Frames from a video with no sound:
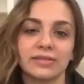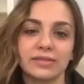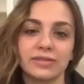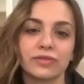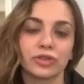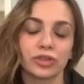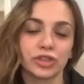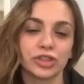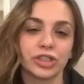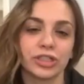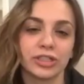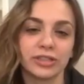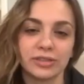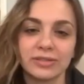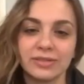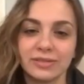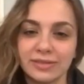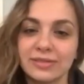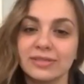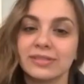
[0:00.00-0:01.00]
for sure.
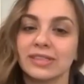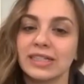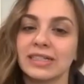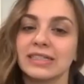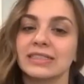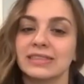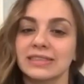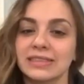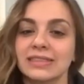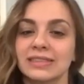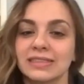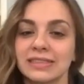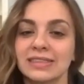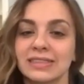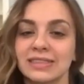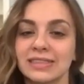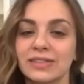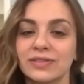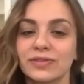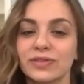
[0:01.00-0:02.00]
Yeah,
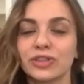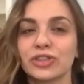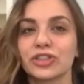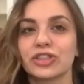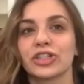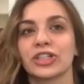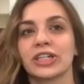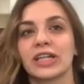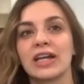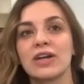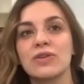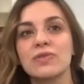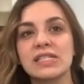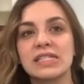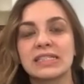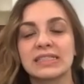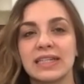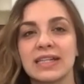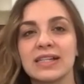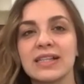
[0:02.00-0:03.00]
for sure. And I
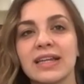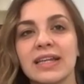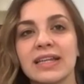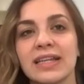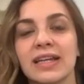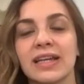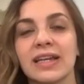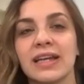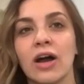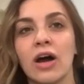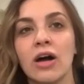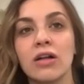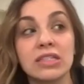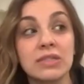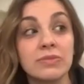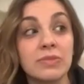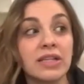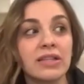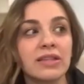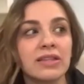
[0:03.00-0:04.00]
always say, like,
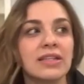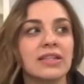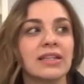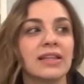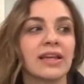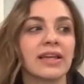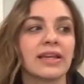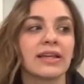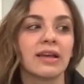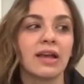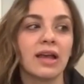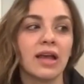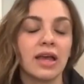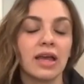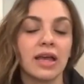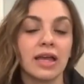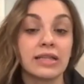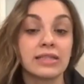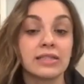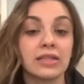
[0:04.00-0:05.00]
ultimately, like,
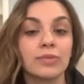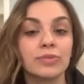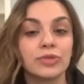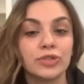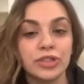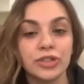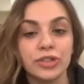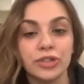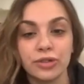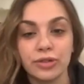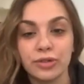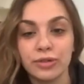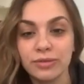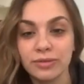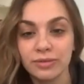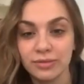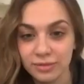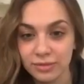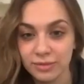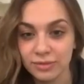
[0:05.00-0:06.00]
it's up to you.
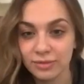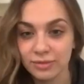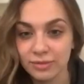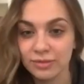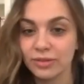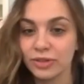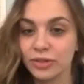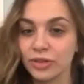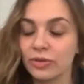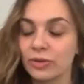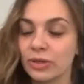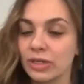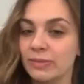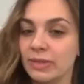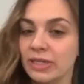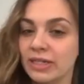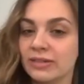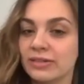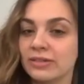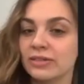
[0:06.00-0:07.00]
You know what I
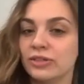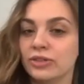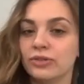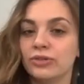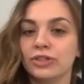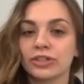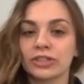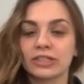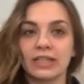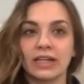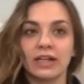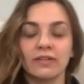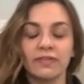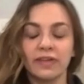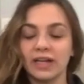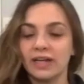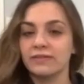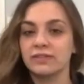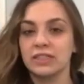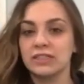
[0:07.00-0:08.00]
mean? You yourself
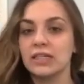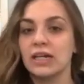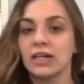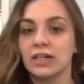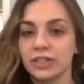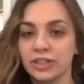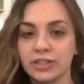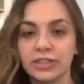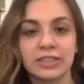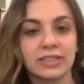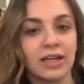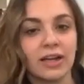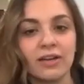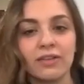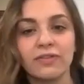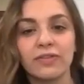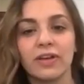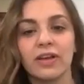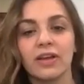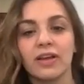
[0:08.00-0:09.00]
have to tell
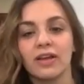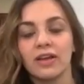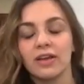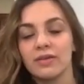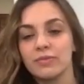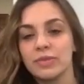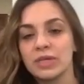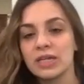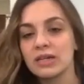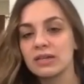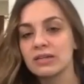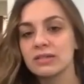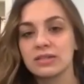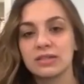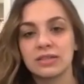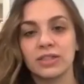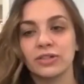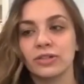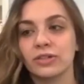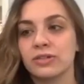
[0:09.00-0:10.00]
yourself,
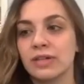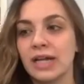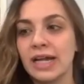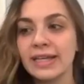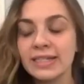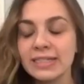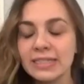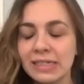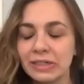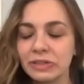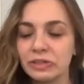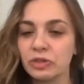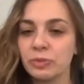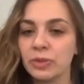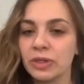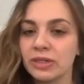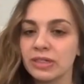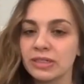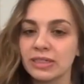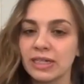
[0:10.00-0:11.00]
because, you know, I can tell you a
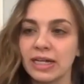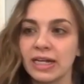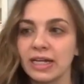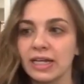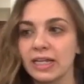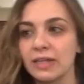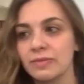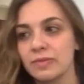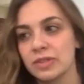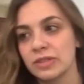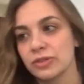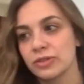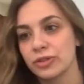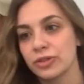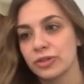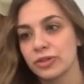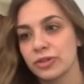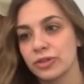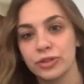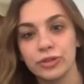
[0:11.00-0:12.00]
million times, or
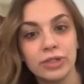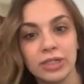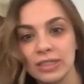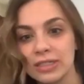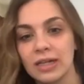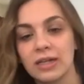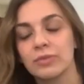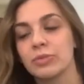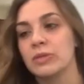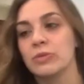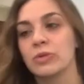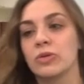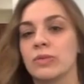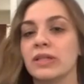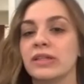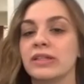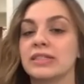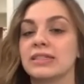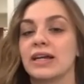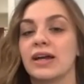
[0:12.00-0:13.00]
you can tell people a
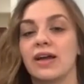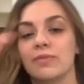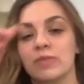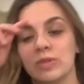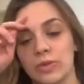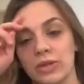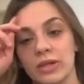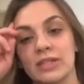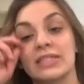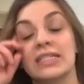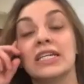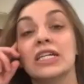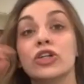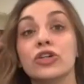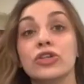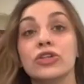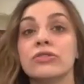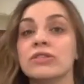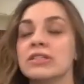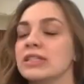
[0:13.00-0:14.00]
million times, but until
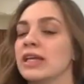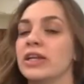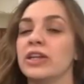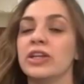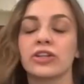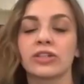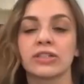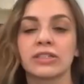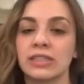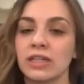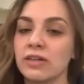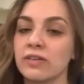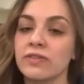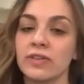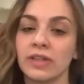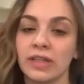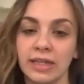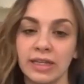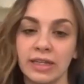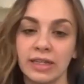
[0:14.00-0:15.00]
you say to yourself,
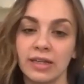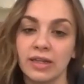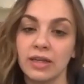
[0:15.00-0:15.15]
like,